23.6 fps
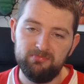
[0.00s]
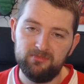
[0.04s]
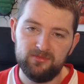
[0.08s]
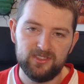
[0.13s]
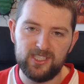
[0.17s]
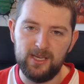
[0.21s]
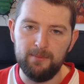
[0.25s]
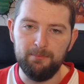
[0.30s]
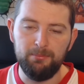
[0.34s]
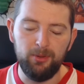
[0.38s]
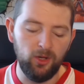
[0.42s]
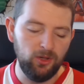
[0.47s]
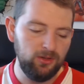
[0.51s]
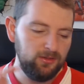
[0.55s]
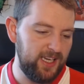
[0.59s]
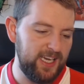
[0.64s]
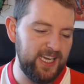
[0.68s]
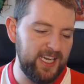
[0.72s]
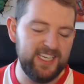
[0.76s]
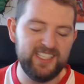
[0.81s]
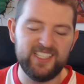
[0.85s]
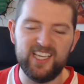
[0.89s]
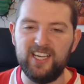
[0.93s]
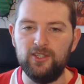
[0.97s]
Simple,
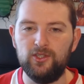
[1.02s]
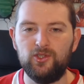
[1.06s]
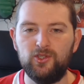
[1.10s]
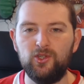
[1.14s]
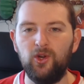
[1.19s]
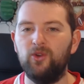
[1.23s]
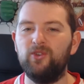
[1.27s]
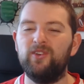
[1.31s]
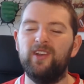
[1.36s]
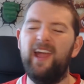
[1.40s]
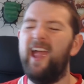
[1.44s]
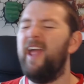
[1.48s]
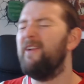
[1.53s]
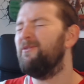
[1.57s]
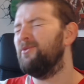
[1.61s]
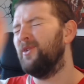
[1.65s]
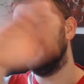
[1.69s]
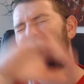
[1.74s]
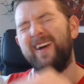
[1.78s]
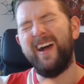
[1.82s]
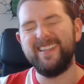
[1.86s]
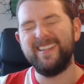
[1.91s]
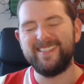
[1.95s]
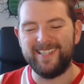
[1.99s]
easy, done. Everyone
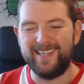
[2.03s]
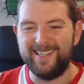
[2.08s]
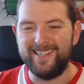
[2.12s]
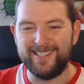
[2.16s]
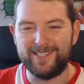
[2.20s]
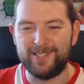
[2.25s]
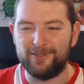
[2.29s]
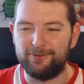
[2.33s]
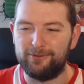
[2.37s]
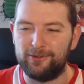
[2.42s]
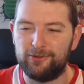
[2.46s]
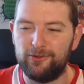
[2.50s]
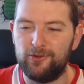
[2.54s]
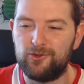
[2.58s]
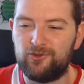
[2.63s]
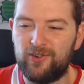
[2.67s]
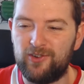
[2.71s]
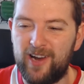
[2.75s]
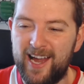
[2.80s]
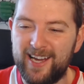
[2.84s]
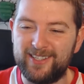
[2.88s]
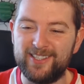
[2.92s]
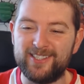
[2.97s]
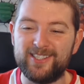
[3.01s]
finds it easy to recruit
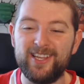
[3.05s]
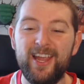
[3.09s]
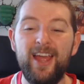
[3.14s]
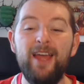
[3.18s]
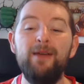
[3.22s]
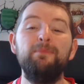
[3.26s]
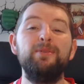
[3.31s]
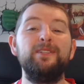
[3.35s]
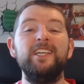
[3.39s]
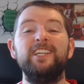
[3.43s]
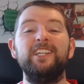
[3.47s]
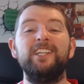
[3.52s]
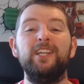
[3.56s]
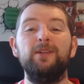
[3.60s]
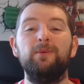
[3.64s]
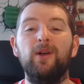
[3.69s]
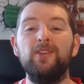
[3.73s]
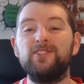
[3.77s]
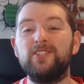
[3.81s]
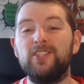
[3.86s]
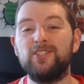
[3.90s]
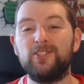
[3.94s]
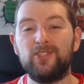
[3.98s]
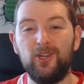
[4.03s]
strikers, particularly
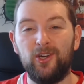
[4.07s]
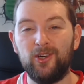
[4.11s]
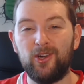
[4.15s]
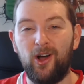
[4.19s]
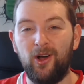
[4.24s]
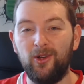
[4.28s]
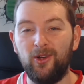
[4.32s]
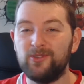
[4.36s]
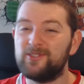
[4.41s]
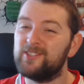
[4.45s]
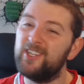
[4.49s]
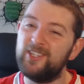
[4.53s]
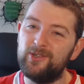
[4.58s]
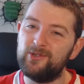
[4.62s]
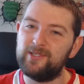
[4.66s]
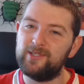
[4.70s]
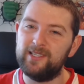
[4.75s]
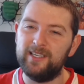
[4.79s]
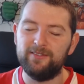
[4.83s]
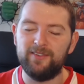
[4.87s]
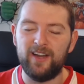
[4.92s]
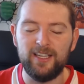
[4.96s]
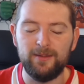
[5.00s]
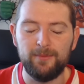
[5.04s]
ones that score goals. They're
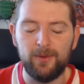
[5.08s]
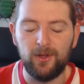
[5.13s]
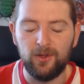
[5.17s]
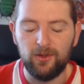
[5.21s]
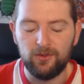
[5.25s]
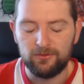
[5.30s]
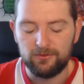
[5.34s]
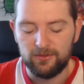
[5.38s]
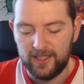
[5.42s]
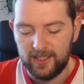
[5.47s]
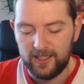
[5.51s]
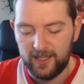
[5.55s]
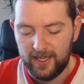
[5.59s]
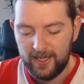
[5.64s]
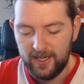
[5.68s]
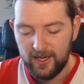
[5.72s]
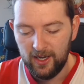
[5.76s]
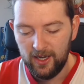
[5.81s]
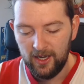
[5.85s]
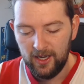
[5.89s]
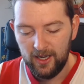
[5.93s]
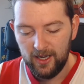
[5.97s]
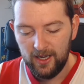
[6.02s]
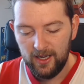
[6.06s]
usually available really,
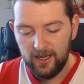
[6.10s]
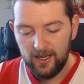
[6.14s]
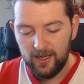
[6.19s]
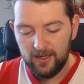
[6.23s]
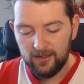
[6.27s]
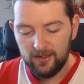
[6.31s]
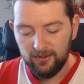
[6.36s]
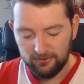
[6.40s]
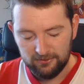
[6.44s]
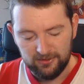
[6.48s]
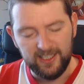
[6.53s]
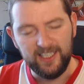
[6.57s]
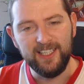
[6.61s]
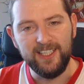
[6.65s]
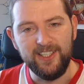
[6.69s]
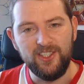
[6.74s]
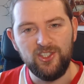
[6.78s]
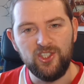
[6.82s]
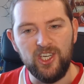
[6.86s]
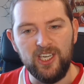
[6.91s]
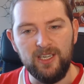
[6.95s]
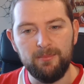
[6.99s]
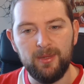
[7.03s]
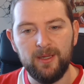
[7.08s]
really
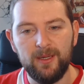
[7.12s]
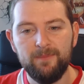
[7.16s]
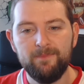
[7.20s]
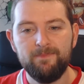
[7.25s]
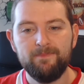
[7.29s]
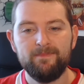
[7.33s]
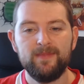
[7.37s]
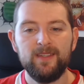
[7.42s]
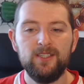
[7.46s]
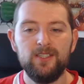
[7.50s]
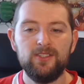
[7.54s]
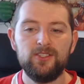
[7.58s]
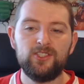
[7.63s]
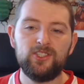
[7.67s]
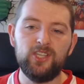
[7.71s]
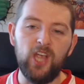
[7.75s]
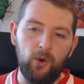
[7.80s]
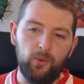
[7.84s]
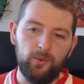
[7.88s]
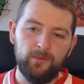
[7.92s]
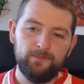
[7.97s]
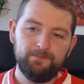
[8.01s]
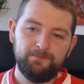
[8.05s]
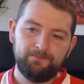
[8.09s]
cheap.
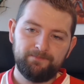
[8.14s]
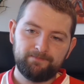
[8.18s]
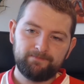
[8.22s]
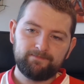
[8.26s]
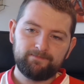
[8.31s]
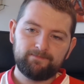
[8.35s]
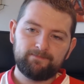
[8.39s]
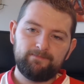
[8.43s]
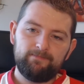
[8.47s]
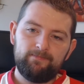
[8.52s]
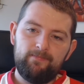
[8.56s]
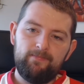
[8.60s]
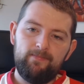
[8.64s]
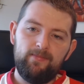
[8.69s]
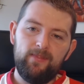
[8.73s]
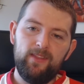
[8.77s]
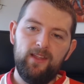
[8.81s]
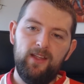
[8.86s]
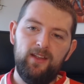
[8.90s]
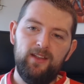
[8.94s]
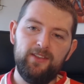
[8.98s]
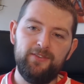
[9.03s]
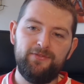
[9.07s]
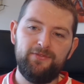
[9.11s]
So,
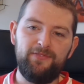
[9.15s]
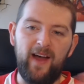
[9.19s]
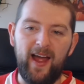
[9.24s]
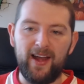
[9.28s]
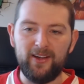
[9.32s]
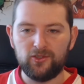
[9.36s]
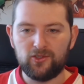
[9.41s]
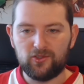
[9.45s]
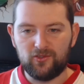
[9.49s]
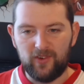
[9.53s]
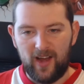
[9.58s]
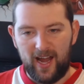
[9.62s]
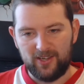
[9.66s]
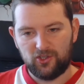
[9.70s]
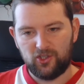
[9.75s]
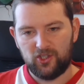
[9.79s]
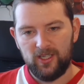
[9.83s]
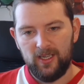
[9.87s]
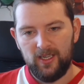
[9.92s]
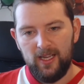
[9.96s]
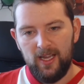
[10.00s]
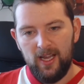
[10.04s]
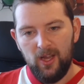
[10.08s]
the final stretch.